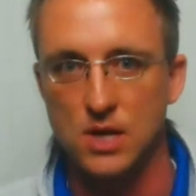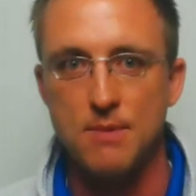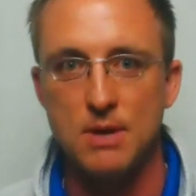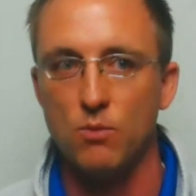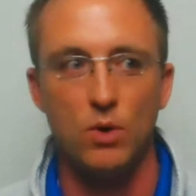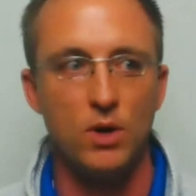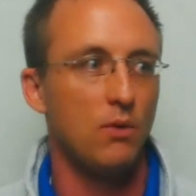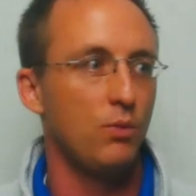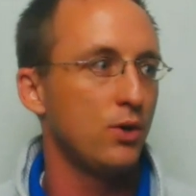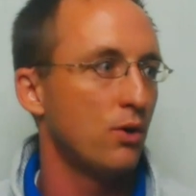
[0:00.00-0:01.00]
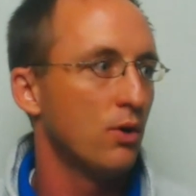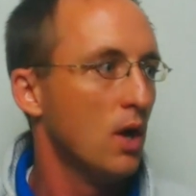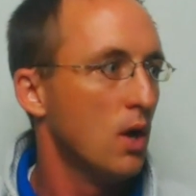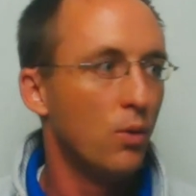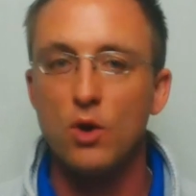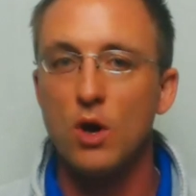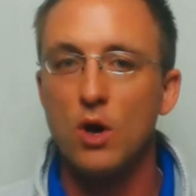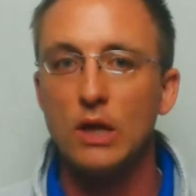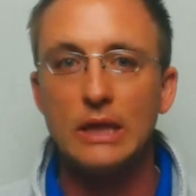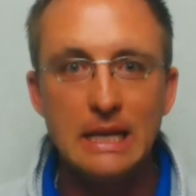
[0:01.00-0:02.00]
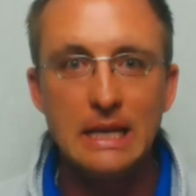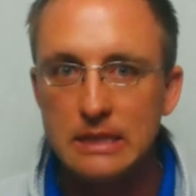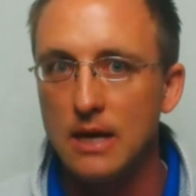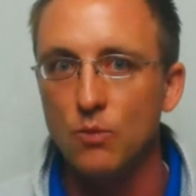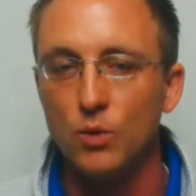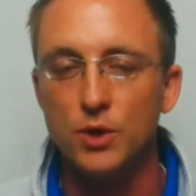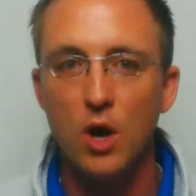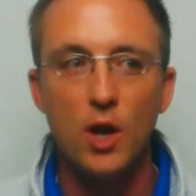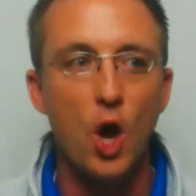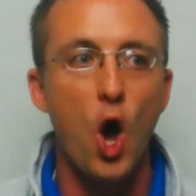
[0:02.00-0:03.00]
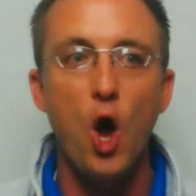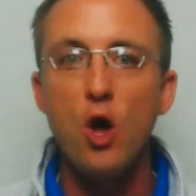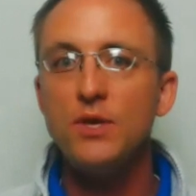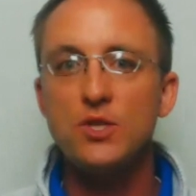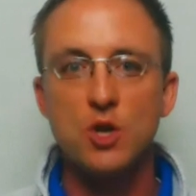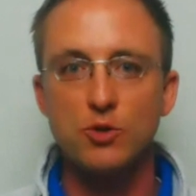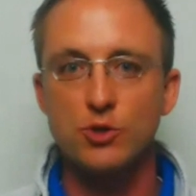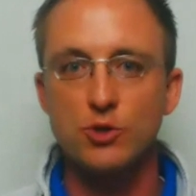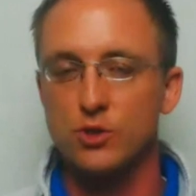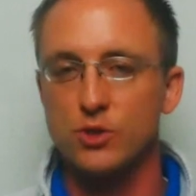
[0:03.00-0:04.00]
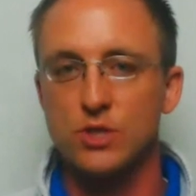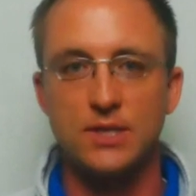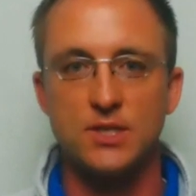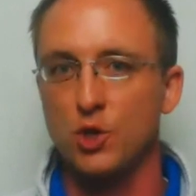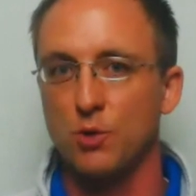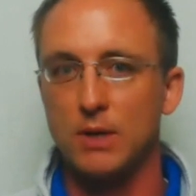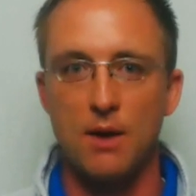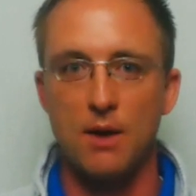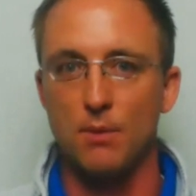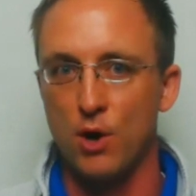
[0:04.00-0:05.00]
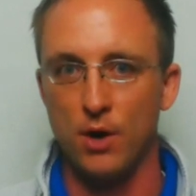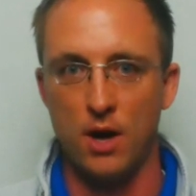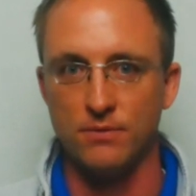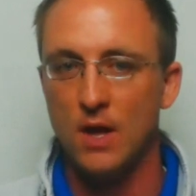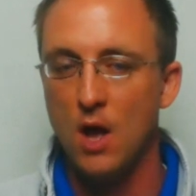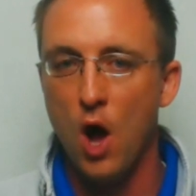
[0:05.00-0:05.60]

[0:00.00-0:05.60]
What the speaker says: I mean when you're on LinkedIn, when you're on all these social sites that you're becoming a part of,